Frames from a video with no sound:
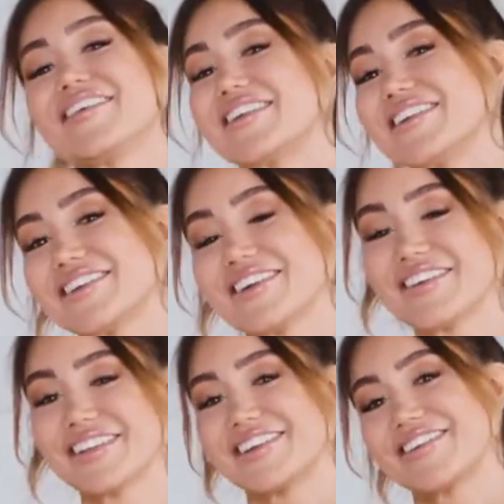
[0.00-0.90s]
I'm going to show
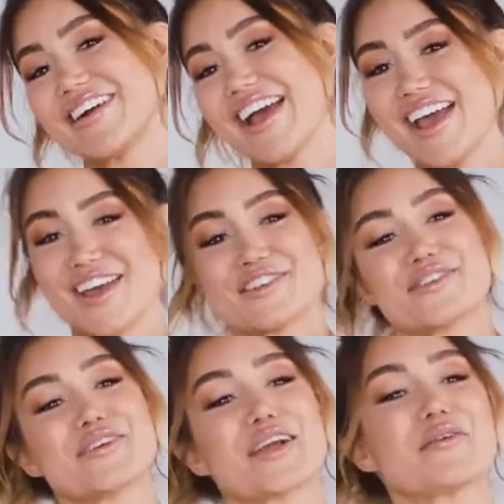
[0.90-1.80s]
you a little
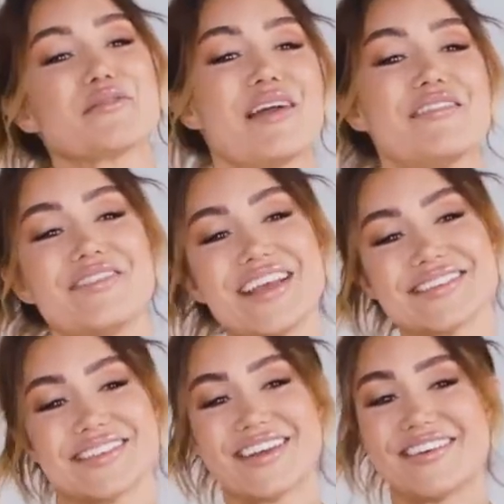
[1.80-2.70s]
trick with my
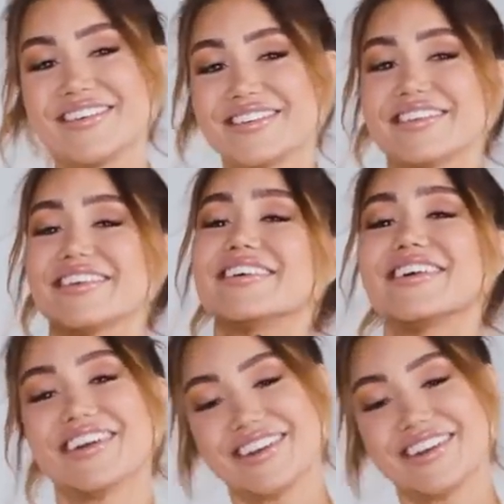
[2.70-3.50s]
face later on too.